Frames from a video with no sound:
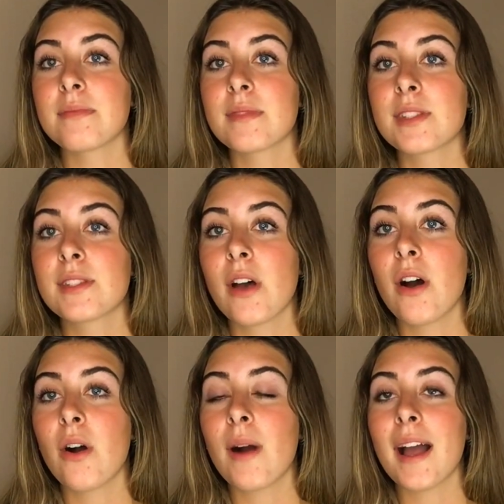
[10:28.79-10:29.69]
So
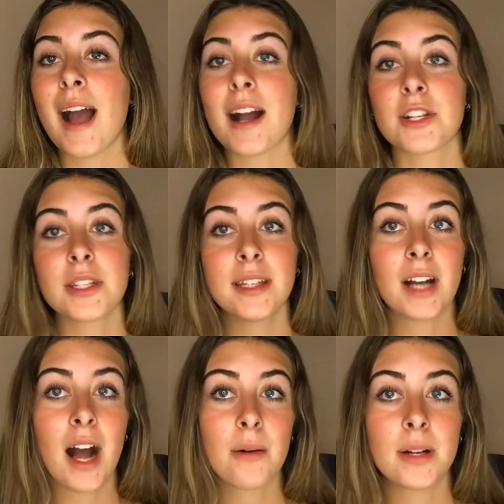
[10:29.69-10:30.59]
I actually
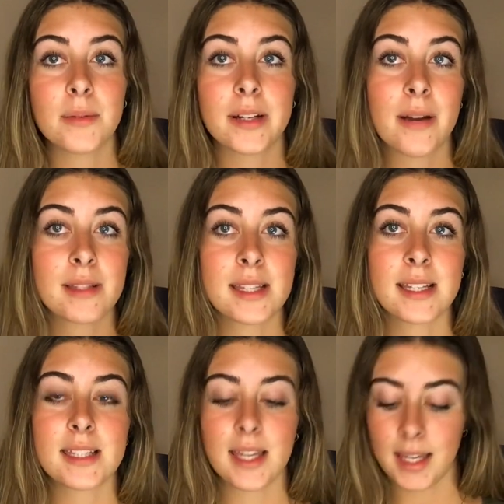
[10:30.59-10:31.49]
got one when I was
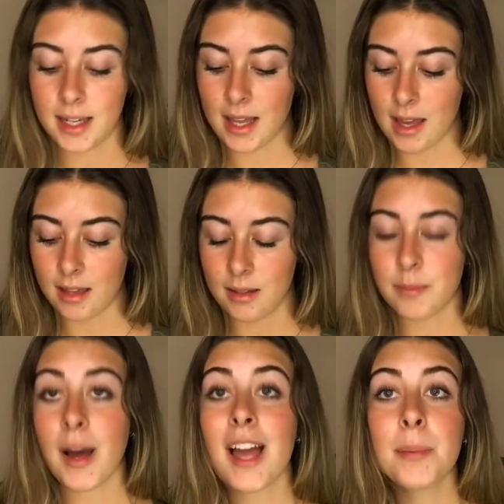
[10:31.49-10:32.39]
16
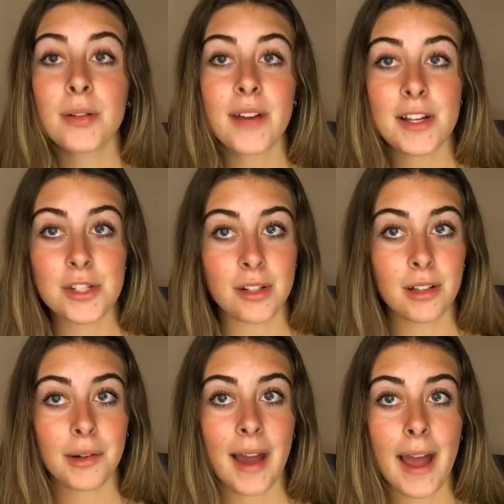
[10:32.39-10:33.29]
by a
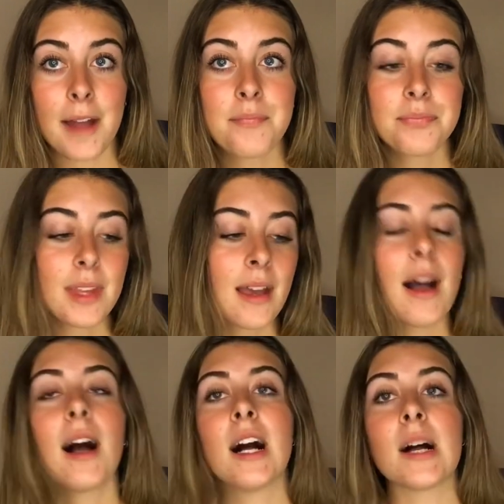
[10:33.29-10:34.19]
professional, okay?
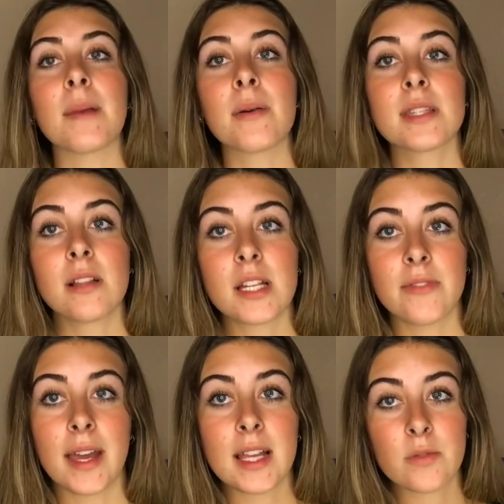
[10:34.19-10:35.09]
I went to Las
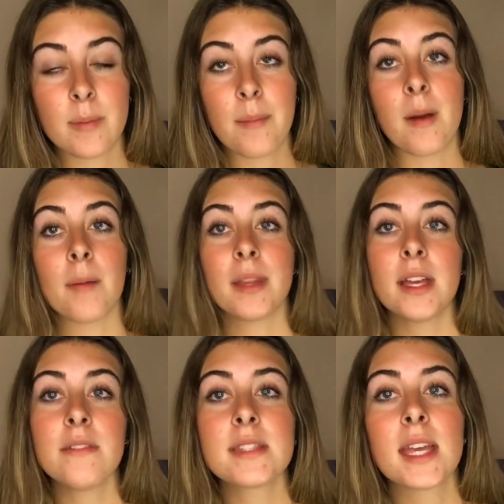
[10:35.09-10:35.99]
Vegas where my mom
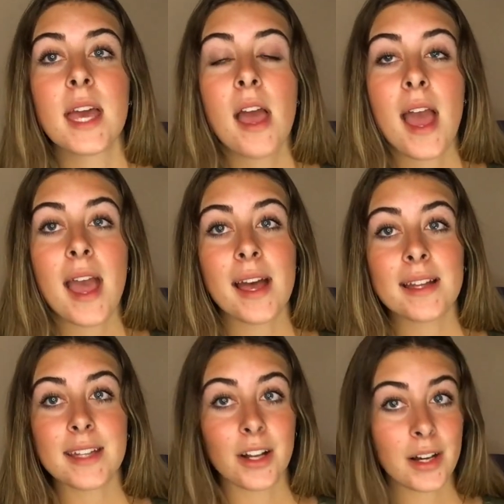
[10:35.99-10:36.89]
lives,
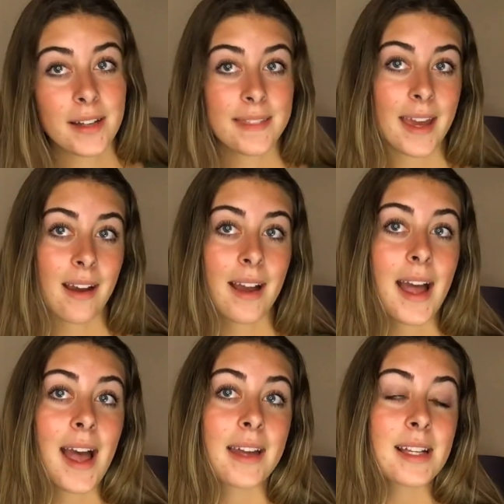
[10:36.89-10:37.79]
and I got it there,
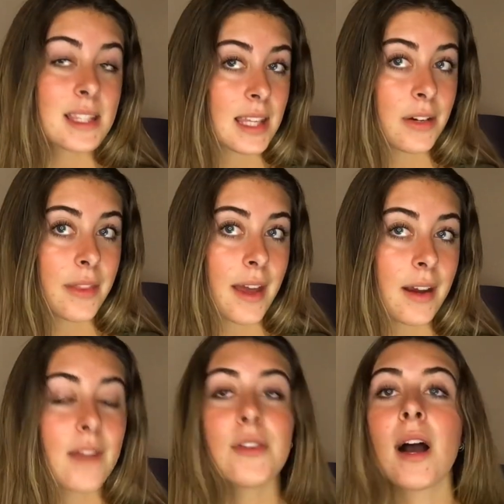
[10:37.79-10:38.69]
and it's legal
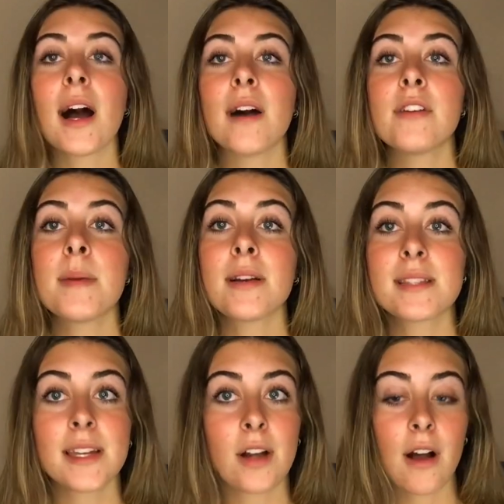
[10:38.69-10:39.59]
there if you have a
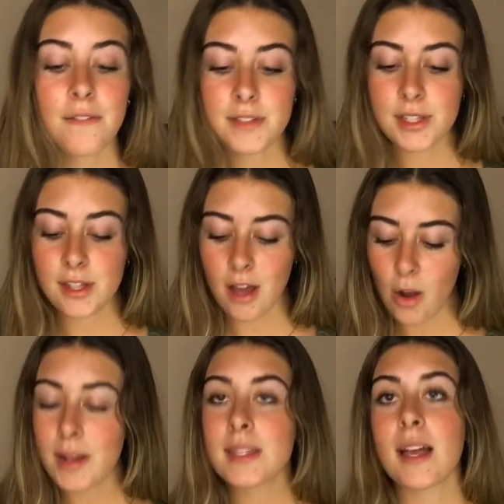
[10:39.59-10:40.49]
parent sign off.
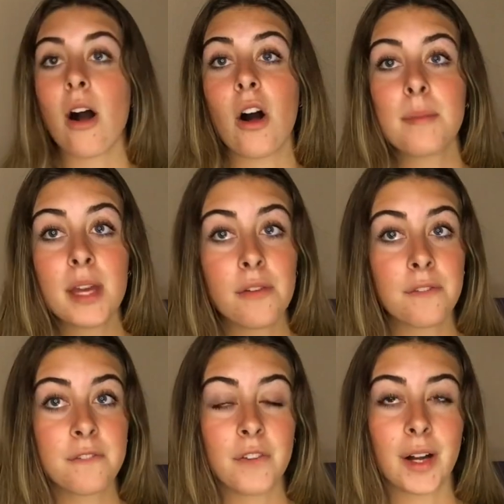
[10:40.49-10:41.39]
So it's on my
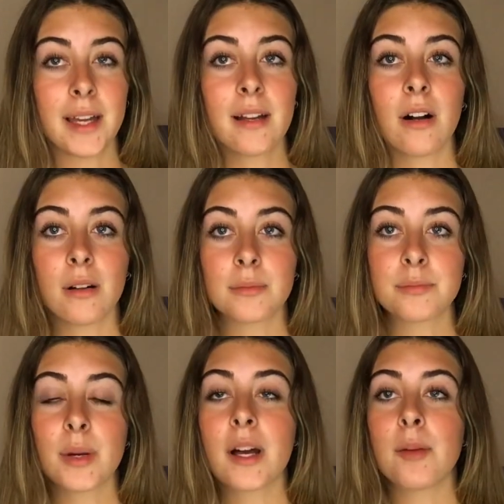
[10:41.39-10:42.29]
foot. I'll
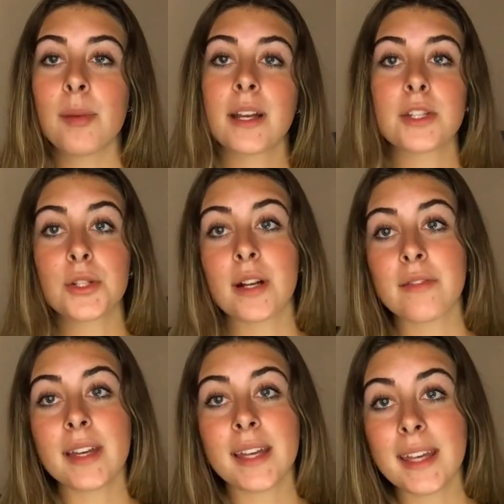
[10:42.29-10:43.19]
put a picture of
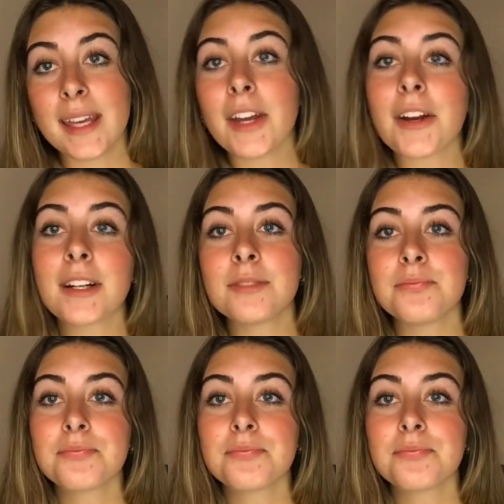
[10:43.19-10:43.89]
it here.